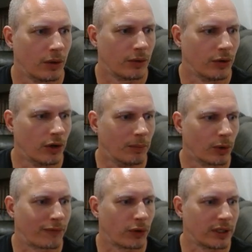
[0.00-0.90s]
No,
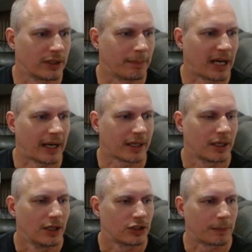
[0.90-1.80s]
Morphoid in the back
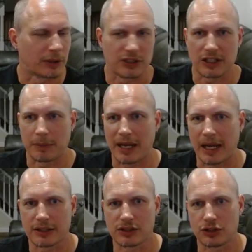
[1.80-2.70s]
to protect my
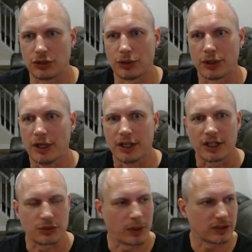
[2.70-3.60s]
Acid Shooter.
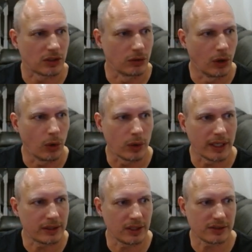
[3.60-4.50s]
Because when it's low
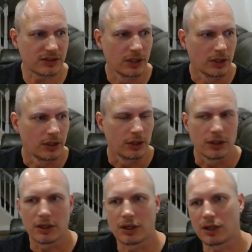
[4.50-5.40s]
like this,
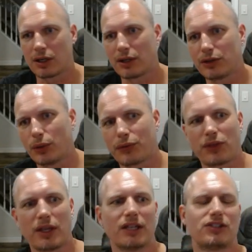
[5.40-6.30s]
oh, the only
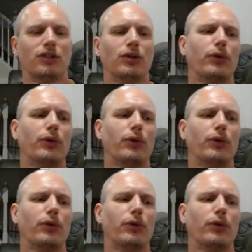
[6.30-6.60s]
thing is, you know